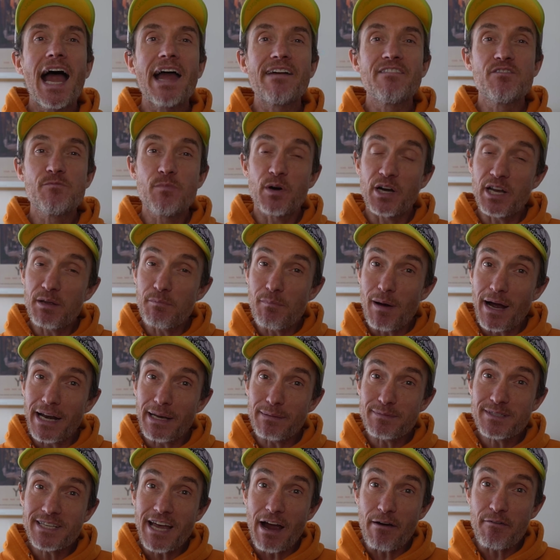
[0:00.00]
everybody, my name
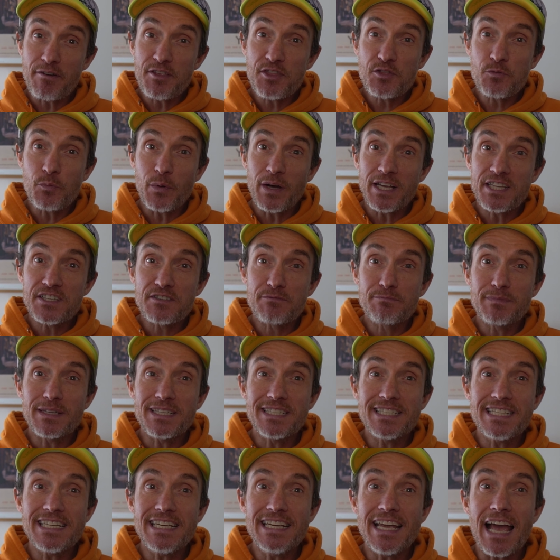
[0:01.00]
is Gary Thwaites from the
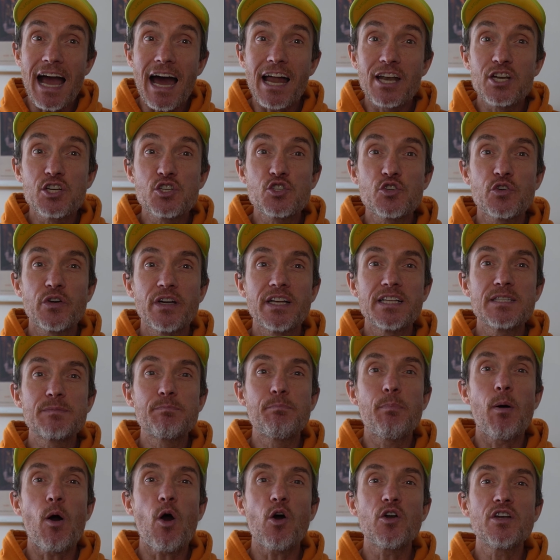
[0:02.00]
Tea and Trails
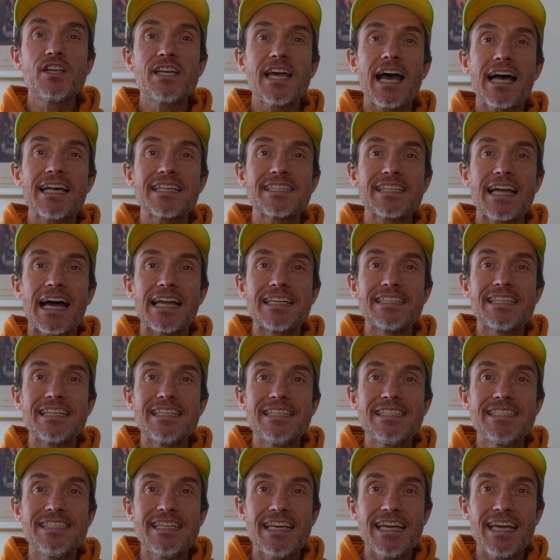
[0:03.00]
podcast, and
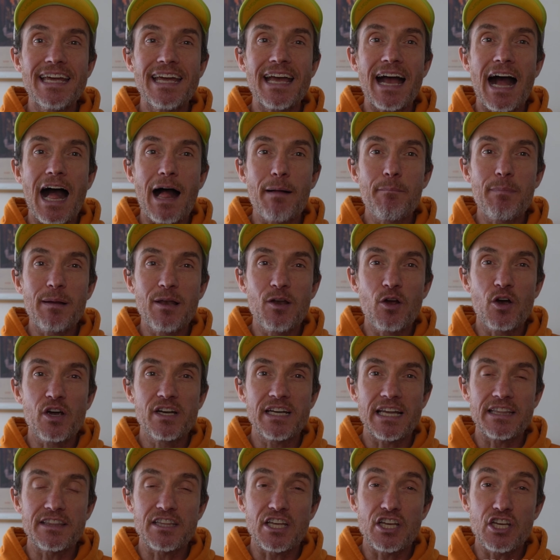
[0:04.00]
today I'll be looking
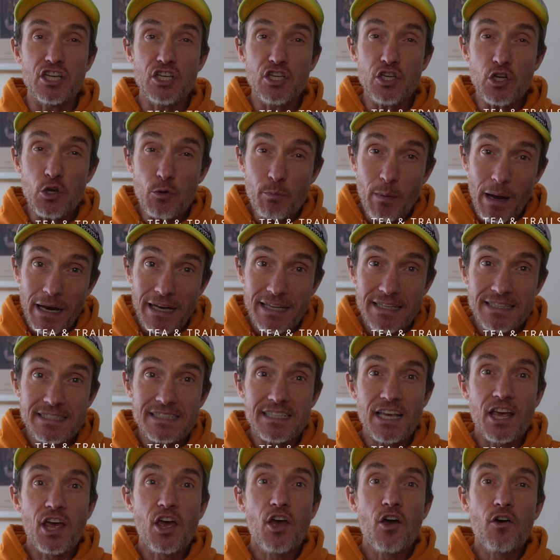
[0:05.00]
at the New Balance
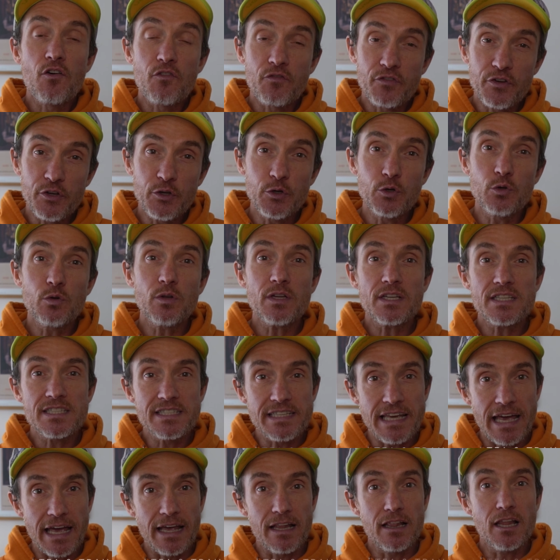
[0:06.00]

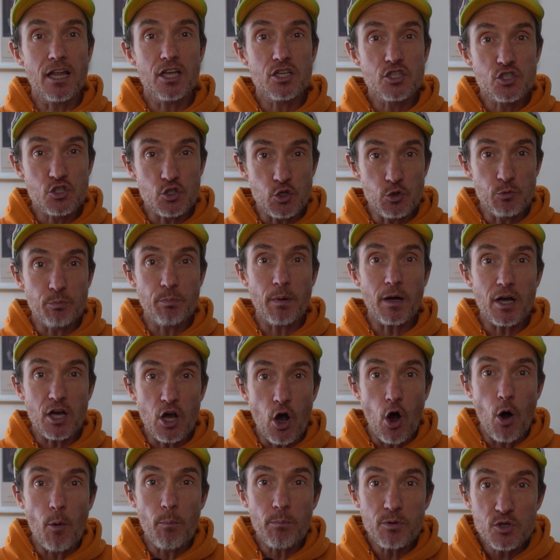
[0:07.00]
FuelCell
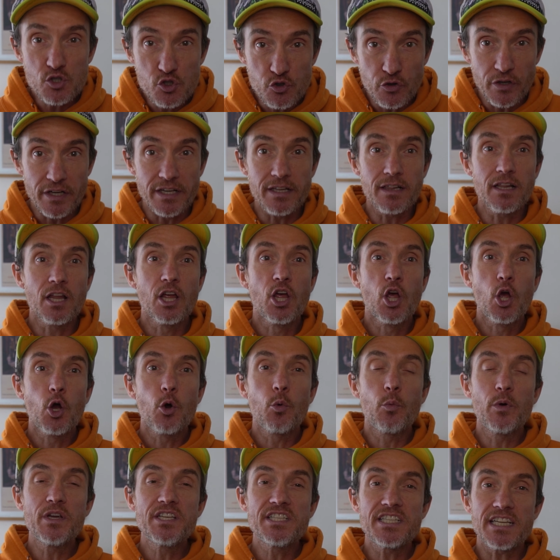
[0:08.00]
SuperComp Trail,
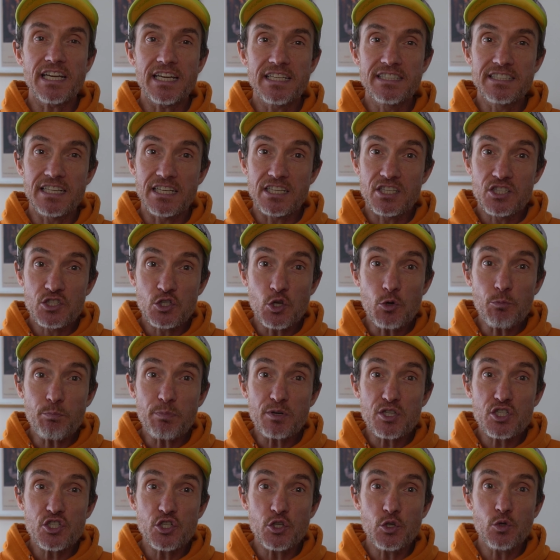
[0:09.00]
which is a super
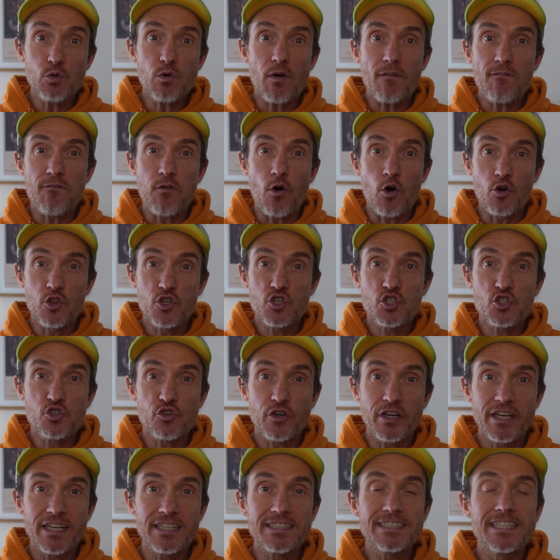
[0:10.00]
shoe for the
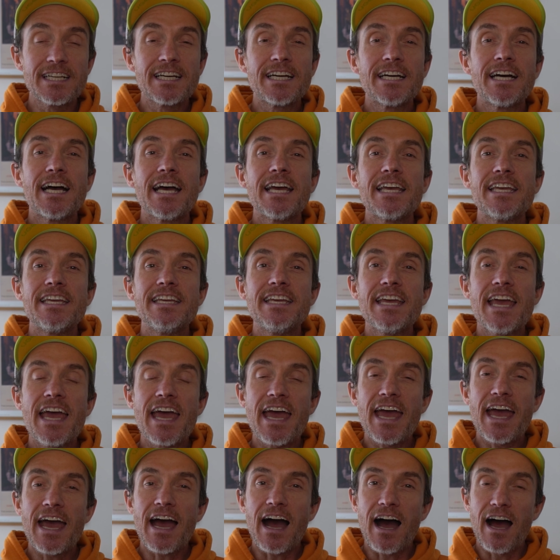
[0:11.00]
trails.
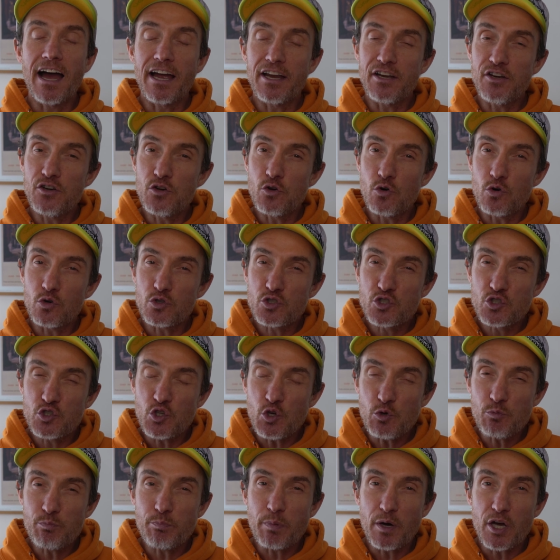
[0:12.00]
Yeah, I know
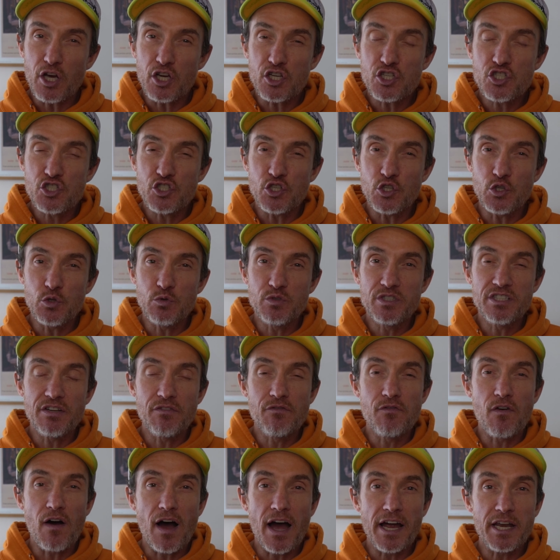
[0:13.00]
super shoes
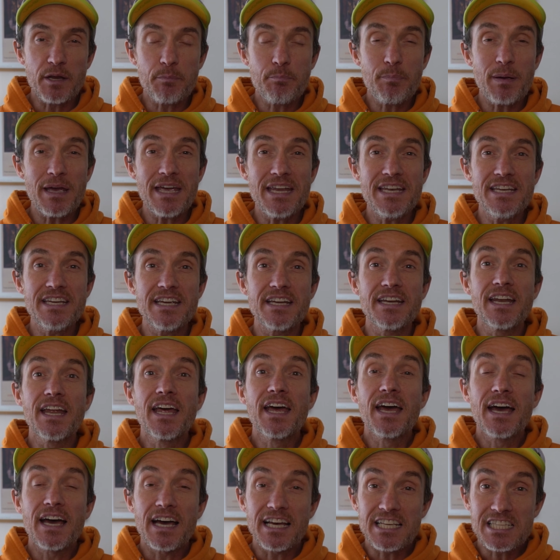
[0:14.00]
divide opinion,
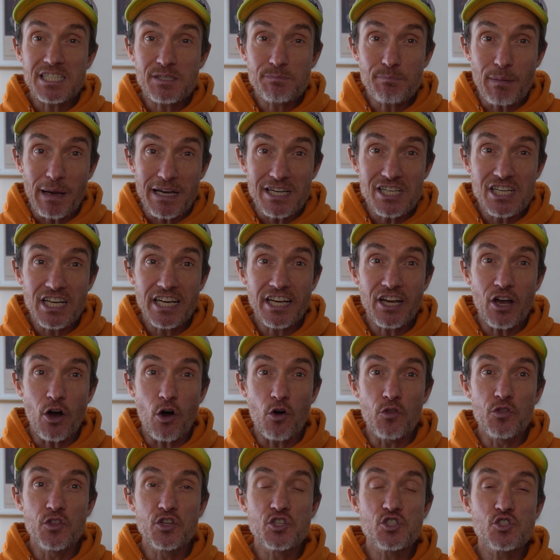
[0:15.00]
especially
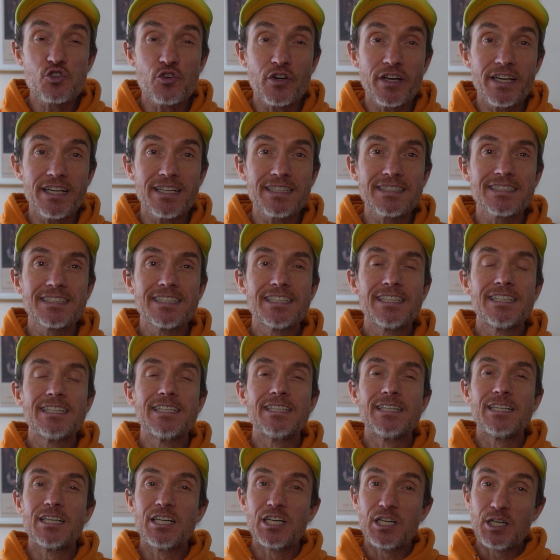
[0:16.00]
on the trails.
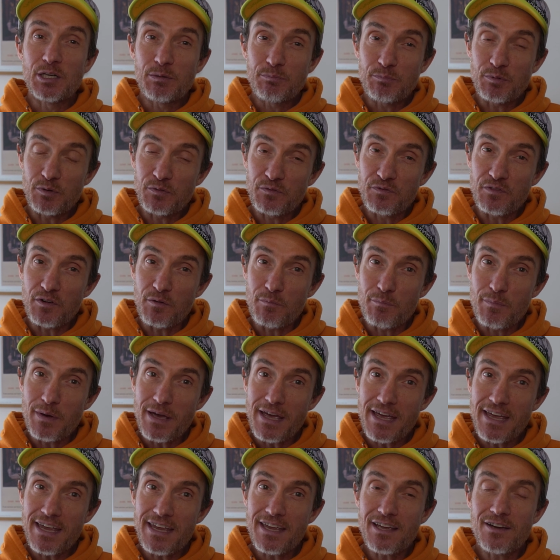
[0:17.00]
But for
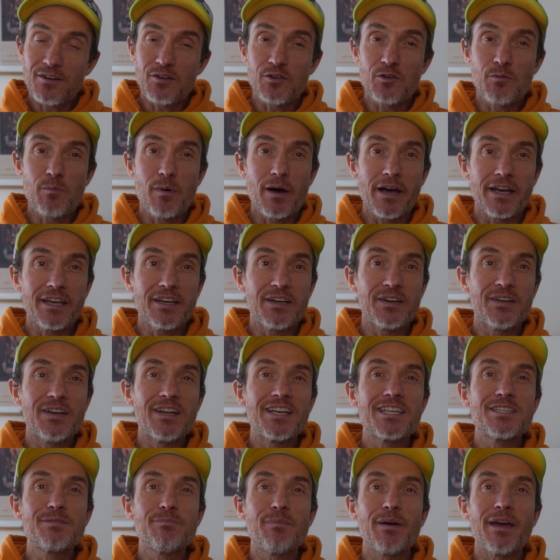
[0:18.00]
me, oh my
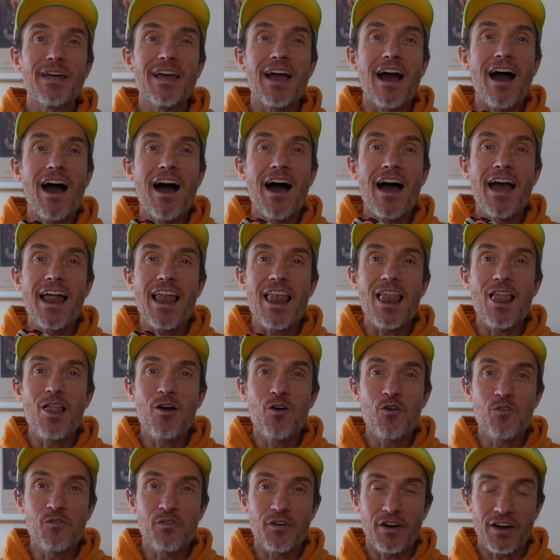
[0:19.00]
goodness me, I
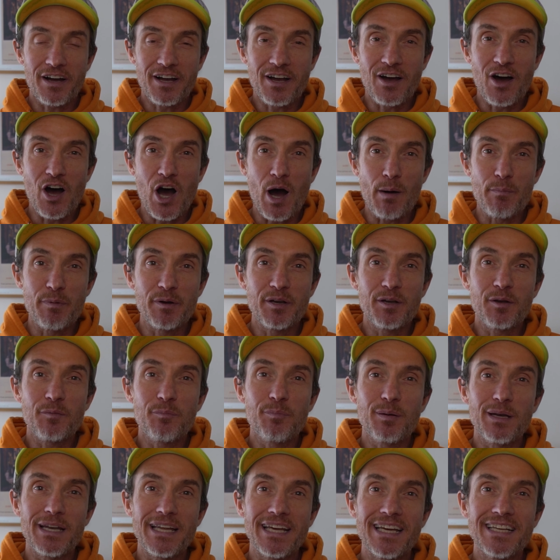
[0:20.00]
love a carbon
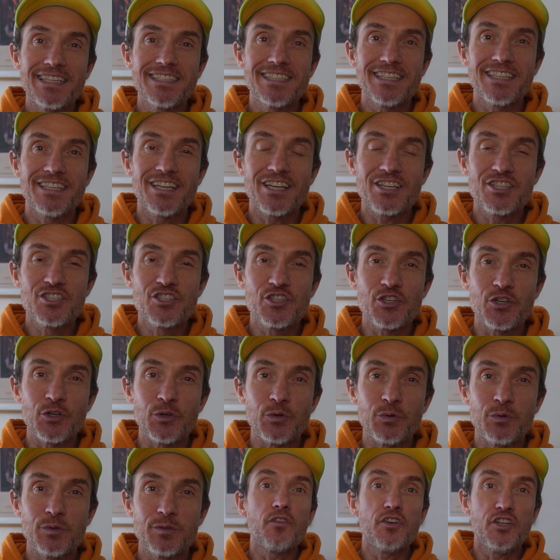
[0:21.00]
plated
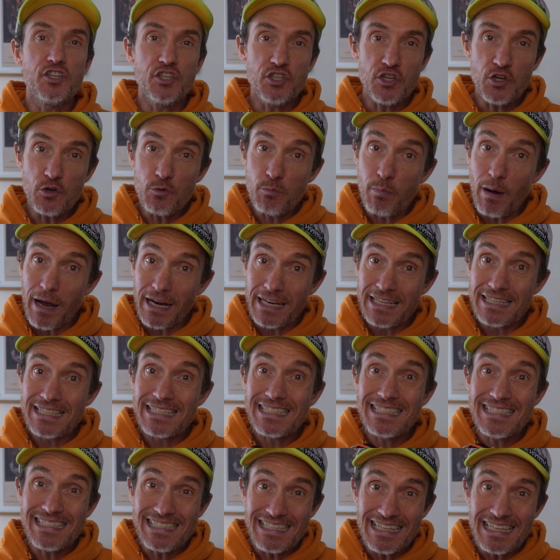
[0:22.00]
shoe. New Balance
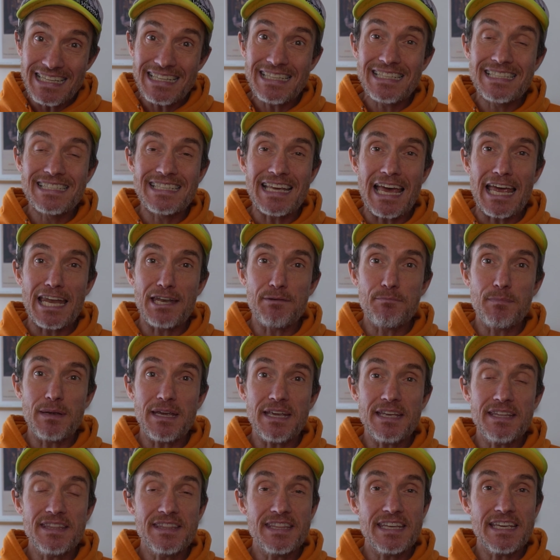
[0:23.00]
did send
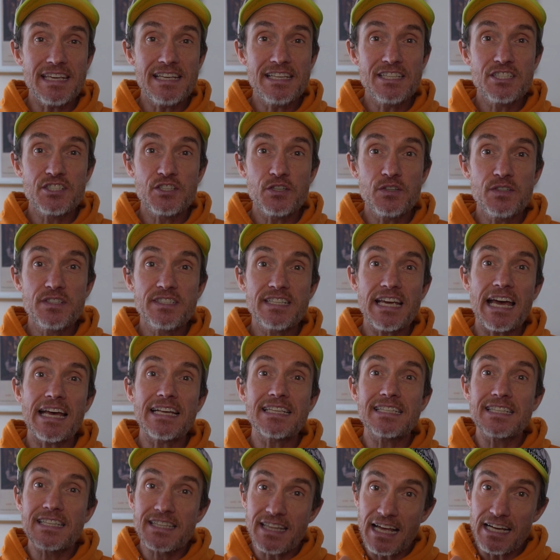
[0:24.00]
me these to
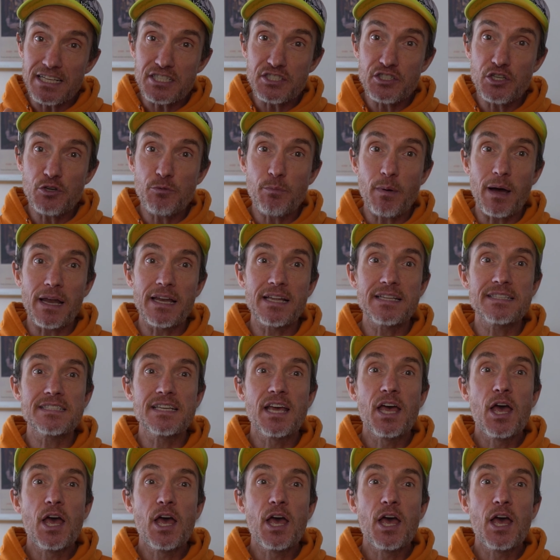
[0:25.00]
test, thanks New Balance,